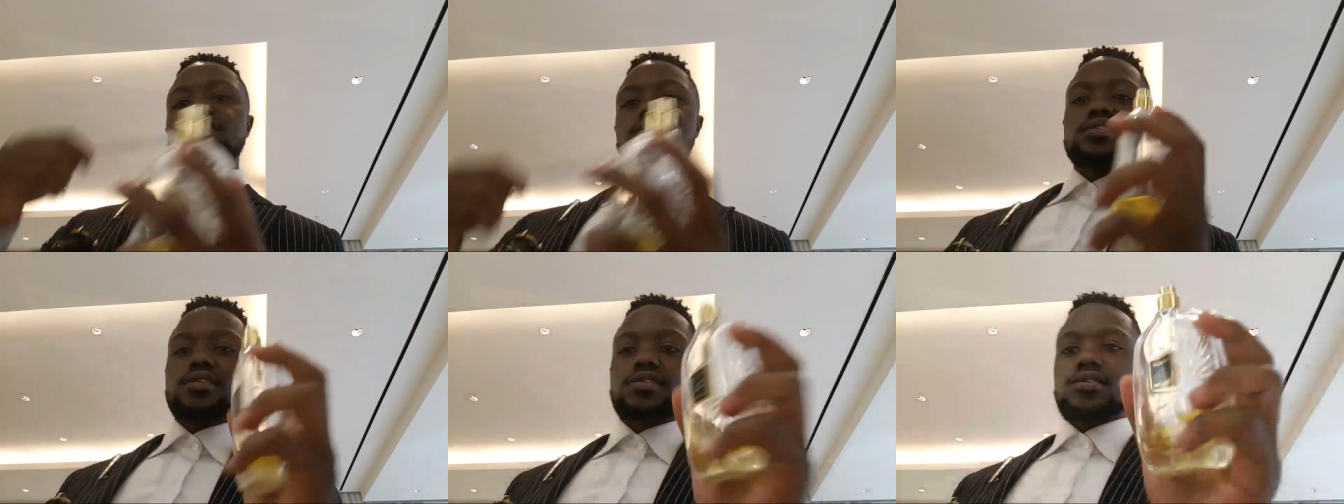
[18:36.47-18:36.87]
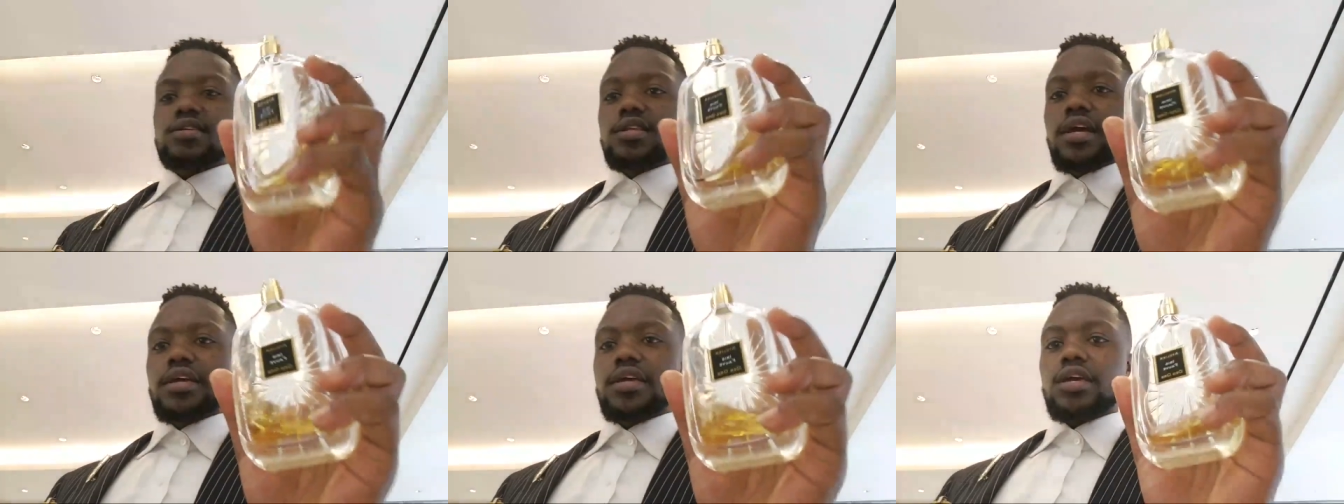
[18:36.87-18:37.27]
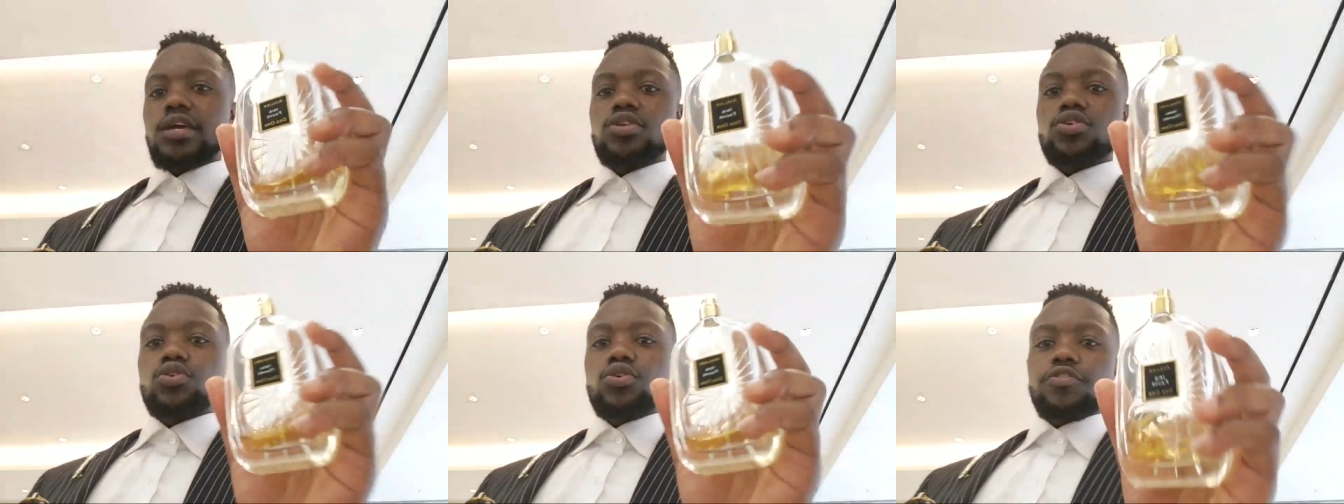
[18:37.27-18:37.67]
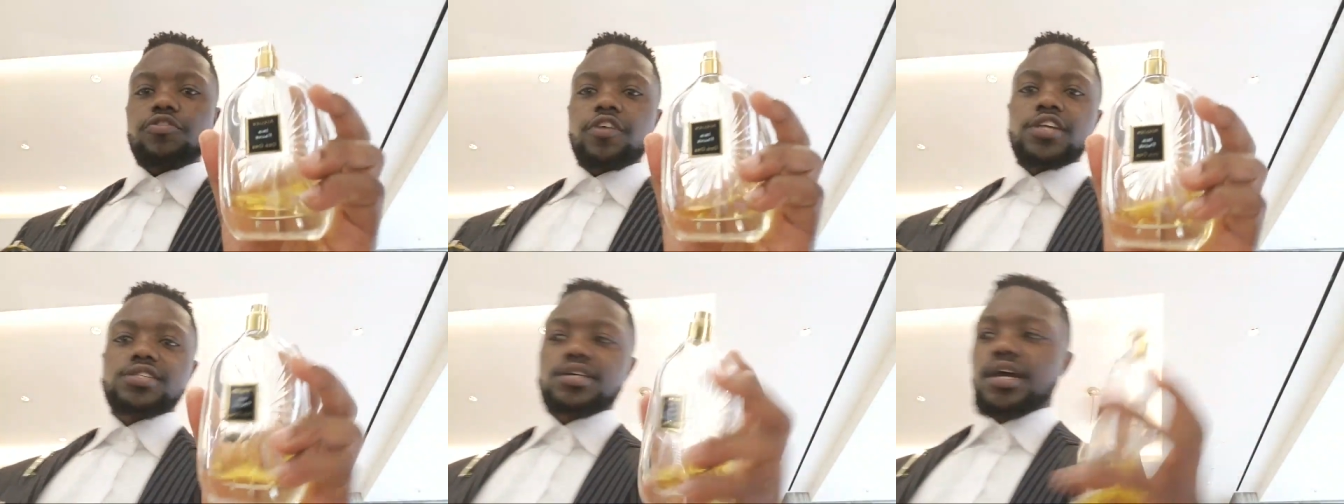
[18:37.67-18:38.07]
this isn't like in your
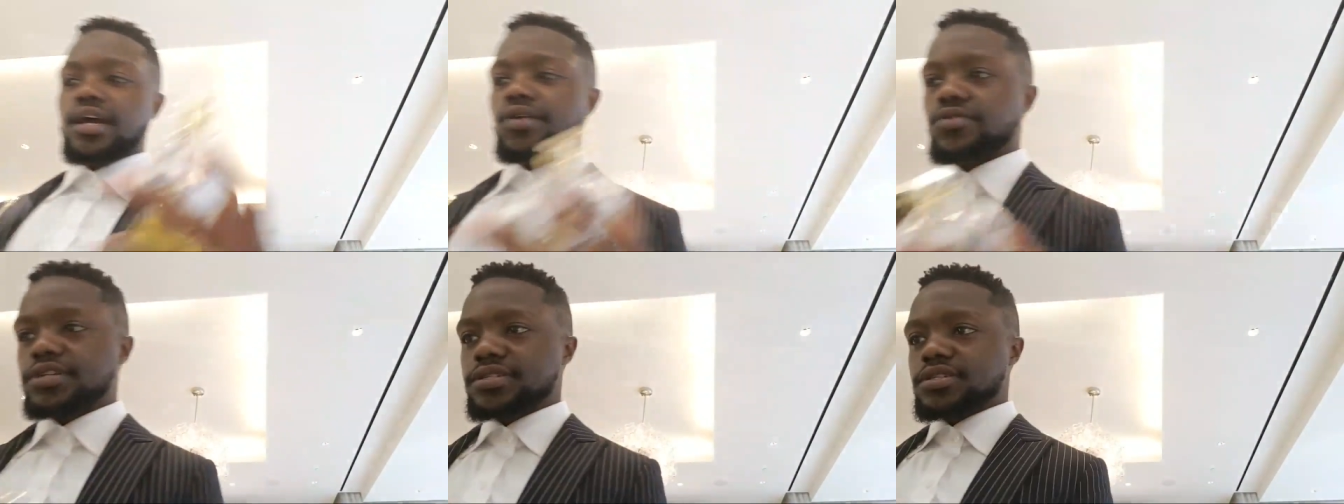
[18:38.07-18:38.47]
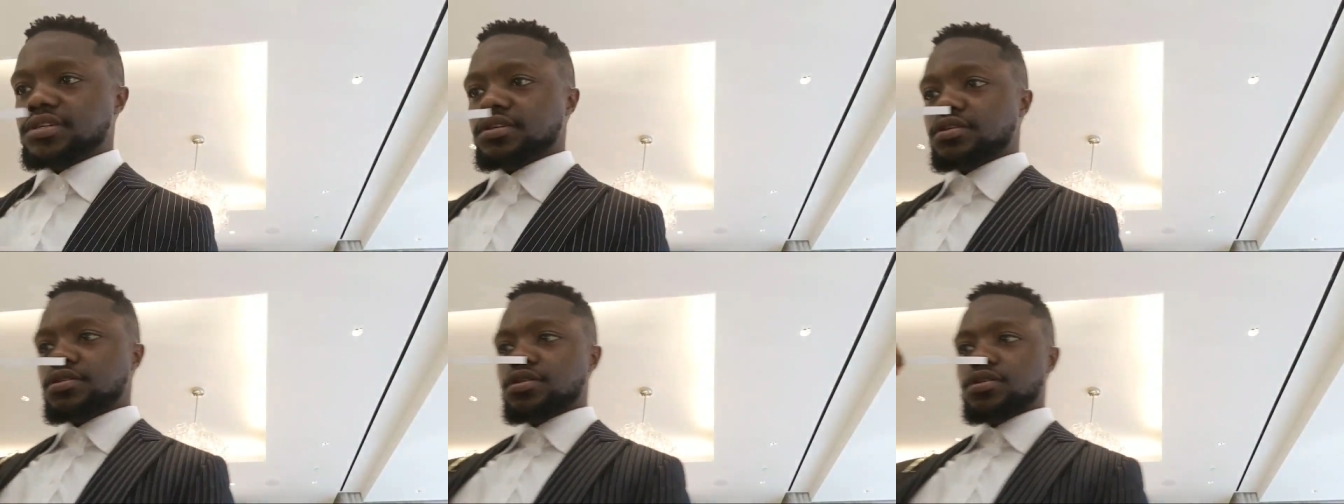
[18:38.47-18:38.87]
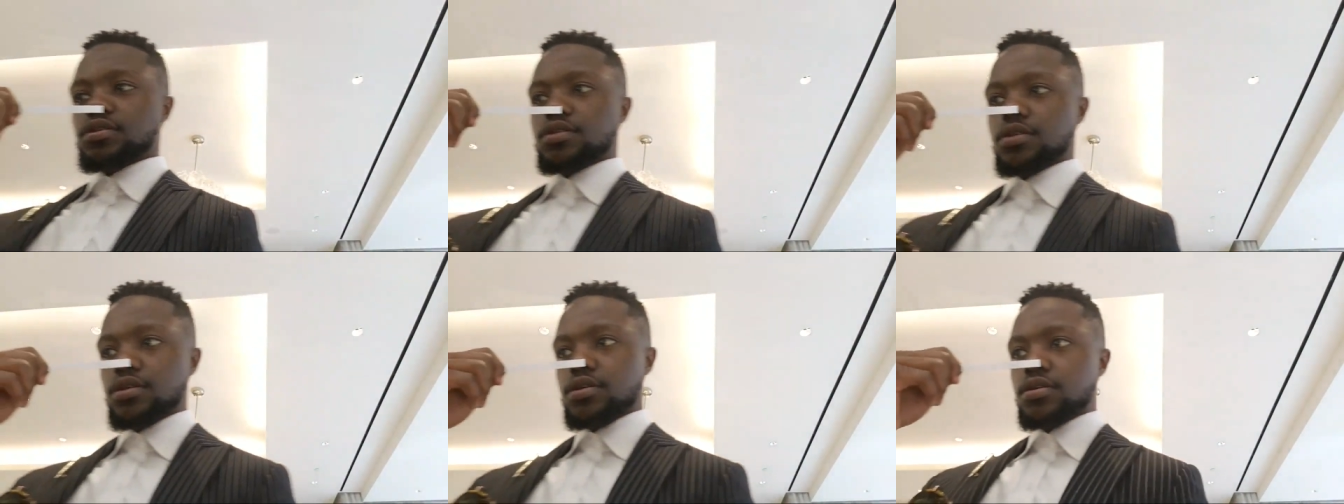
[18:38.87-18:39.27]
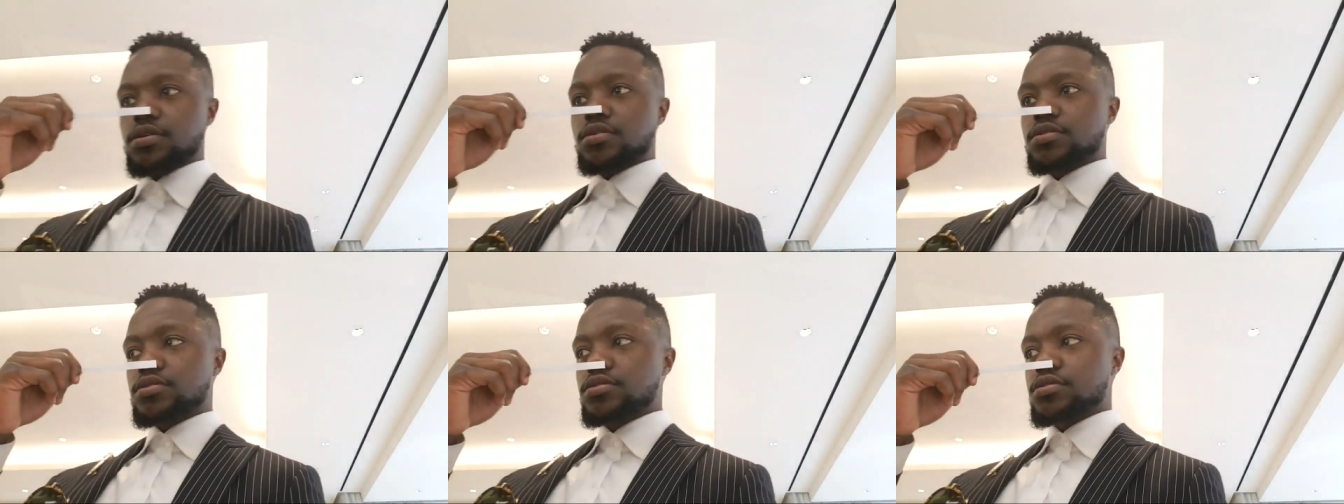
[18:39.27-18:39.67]
face iris either.
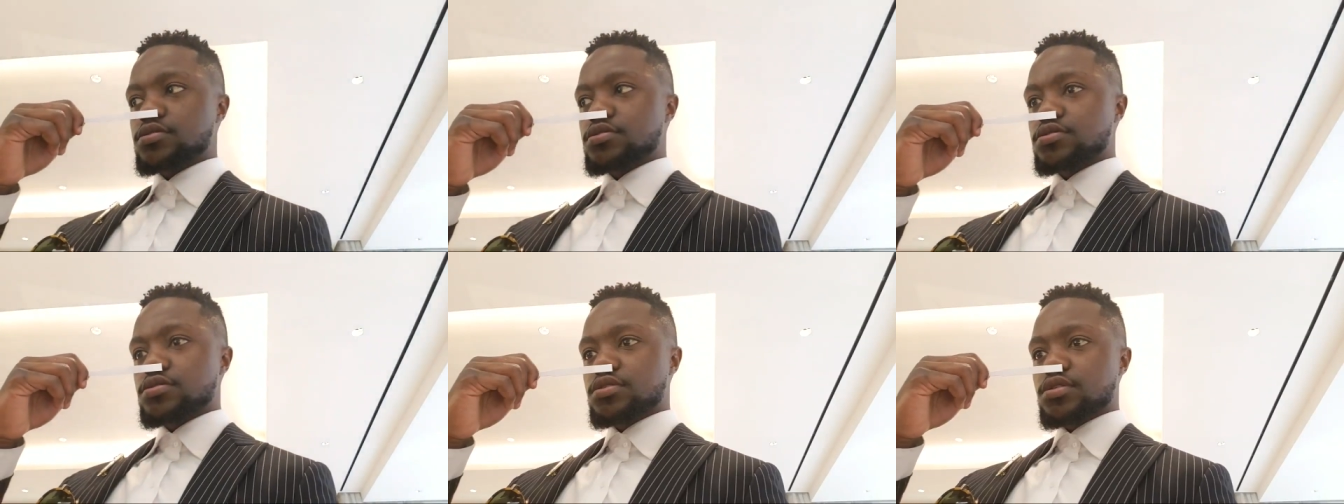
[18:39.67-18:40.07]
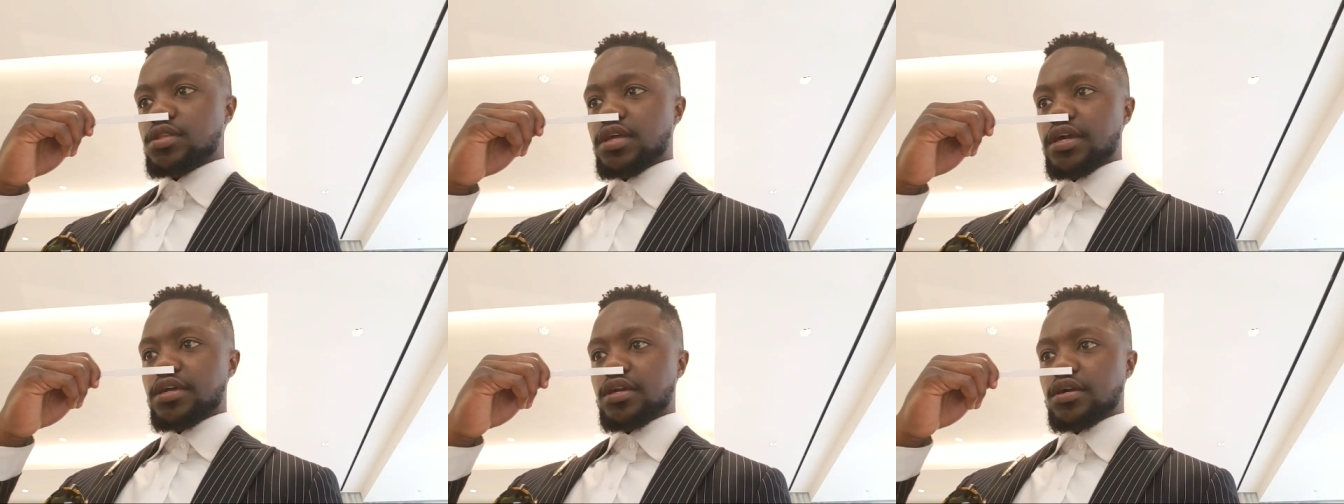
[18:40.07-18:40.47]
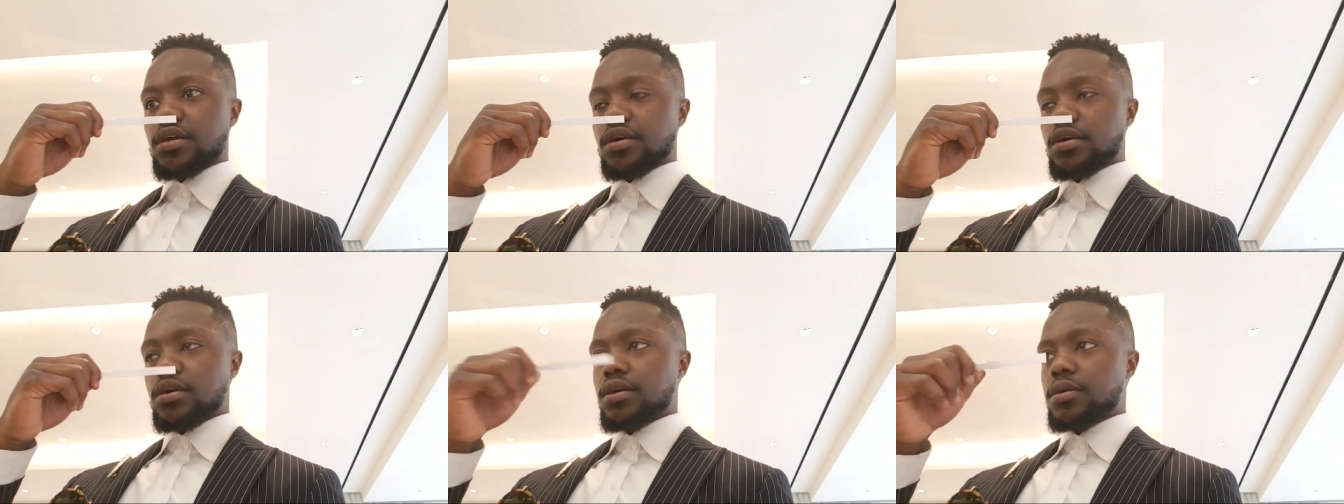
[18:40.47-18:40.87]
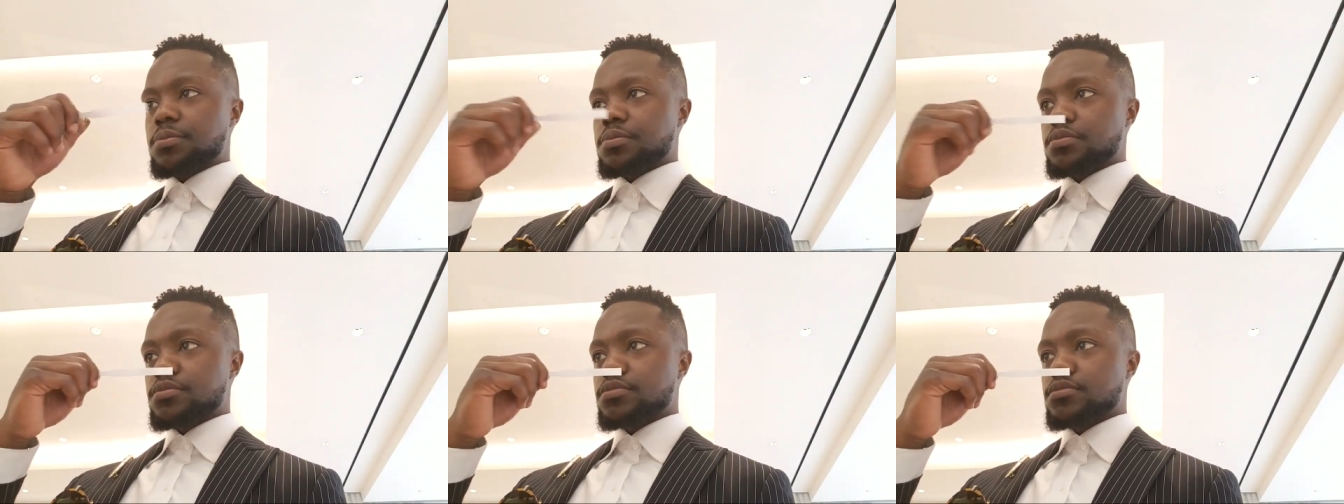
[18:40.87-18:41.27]
Like, um,